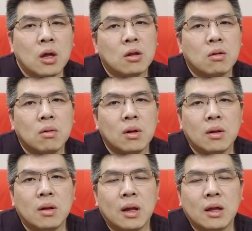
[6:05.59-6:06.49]
So
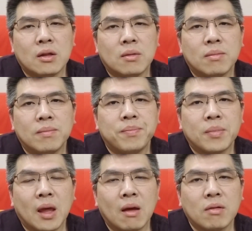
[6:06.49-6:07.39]
let's
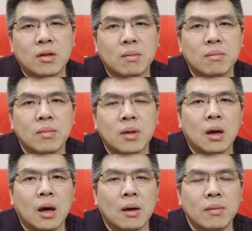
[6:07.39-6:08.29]
have some
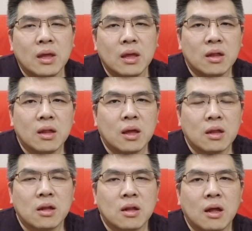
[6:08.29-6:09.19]
easy
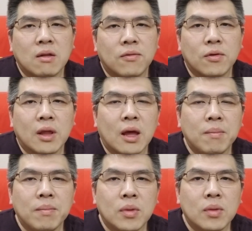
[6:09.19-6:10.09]
exercise for them,
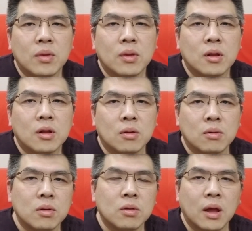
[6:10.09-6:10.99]

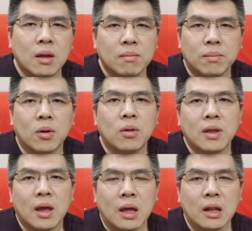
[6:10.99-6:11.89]
so you can burn
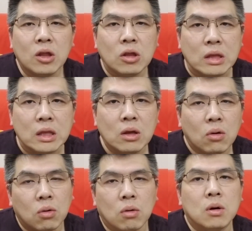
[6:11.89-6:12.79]
their energy,
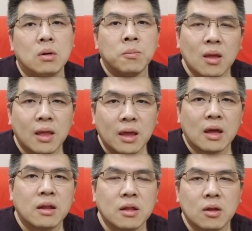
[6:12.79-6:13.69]
or they
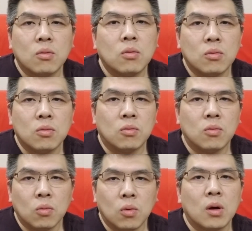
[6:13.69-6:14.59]
can still
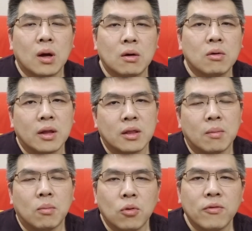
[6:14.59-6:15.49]
work out and
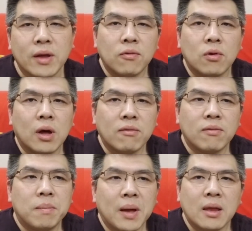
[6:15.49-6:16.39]
moving. You have
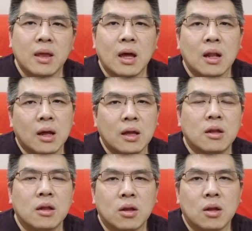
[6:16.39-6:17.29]
backyard, like
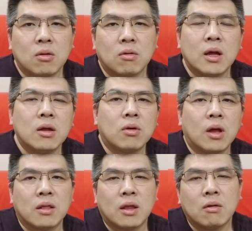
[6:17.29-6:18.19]
it's great. You
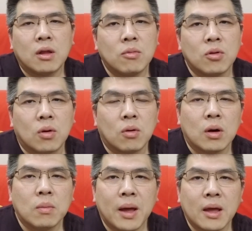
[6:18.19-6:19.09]
can tell them to go
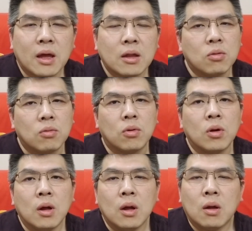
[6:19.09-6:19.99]
out backyard to
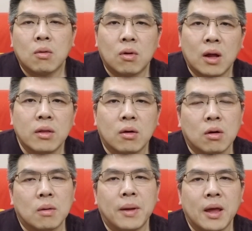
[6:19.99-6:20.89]
run
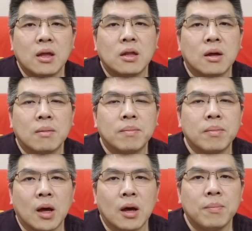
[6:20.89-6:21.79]
or play some
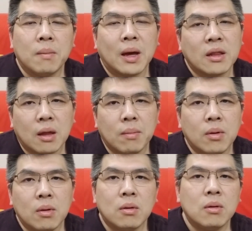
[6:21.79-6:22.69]

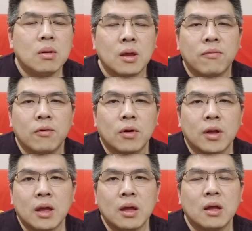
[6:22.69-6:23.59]
basketball. If your
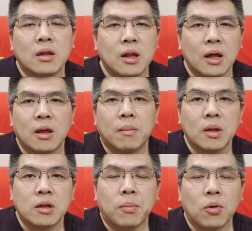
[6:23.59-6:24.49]
kid is like
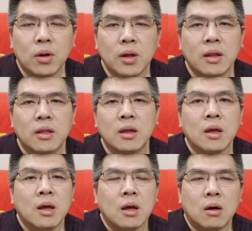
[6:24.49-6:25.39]
is boy and then
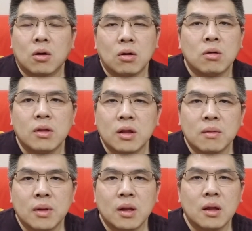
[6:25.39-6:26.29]
a girl, doesn't
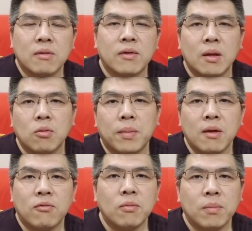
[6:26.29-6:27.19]
matter. If like you play
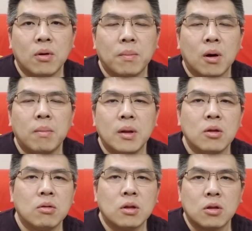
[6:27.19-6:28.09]
football, probably
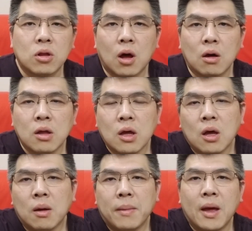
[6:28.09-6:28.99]
use the chalk
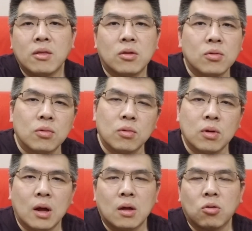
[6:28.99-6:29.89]
pen to
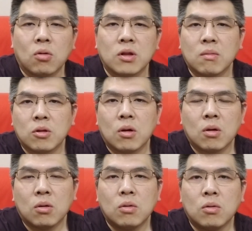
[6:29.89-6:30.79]
draw some
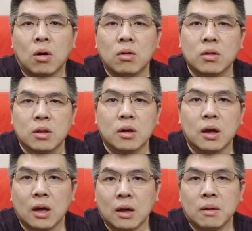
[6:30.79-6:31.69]
circle on the
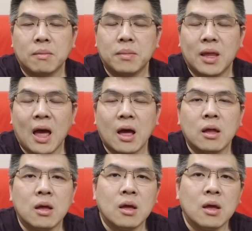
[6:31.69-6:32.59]
yard,
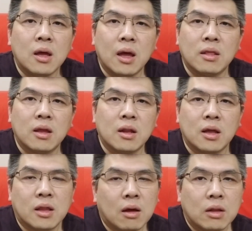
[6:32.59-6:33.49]
and then I
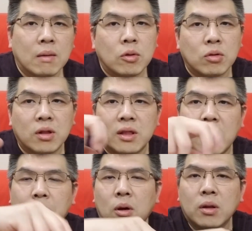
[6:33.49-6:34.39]
tell them to
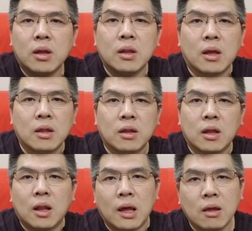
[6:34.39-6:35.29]
step on it, and
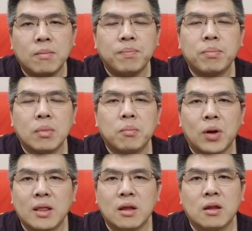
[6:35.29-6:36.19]
then like
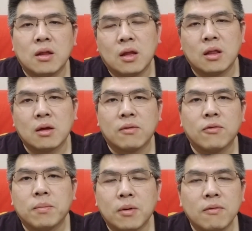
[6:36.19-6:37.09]
practice in the
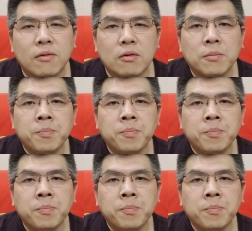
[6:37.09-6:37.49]
football field.